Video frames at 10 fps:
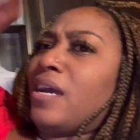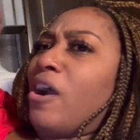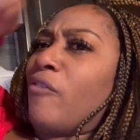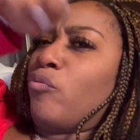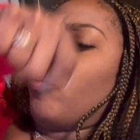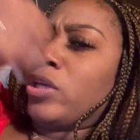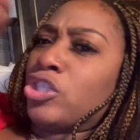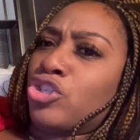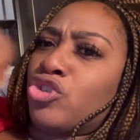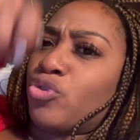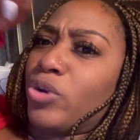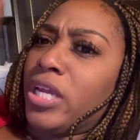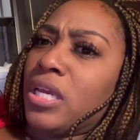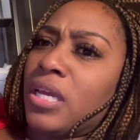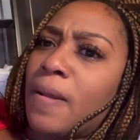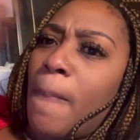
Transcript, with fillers: of wizardry